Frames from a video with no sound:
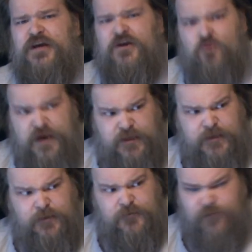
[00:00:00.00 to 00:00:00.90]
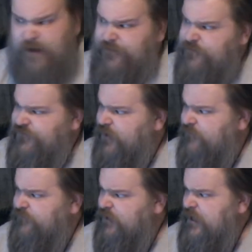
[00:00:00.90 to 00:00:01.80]
He quickly looked around
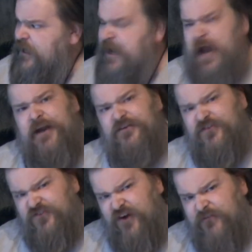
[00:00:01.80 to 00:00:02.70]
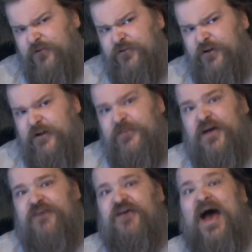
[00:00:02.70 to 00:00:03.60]
himself and he discovered
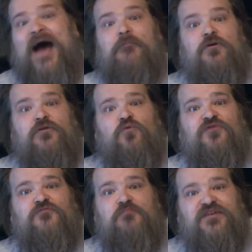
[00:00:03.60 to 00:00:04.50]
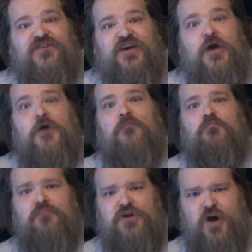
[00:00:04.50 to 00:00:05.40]
that his hammer was missing.
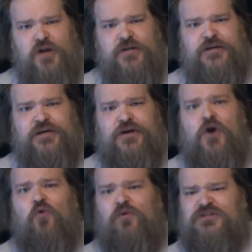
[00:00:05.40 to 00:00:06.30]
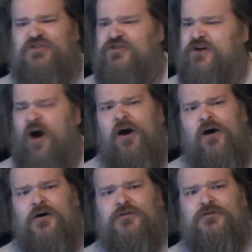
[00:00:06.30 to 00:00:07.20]
Mjolnir was
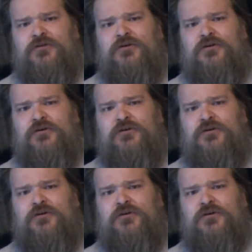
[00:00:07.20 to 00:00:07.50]
gone.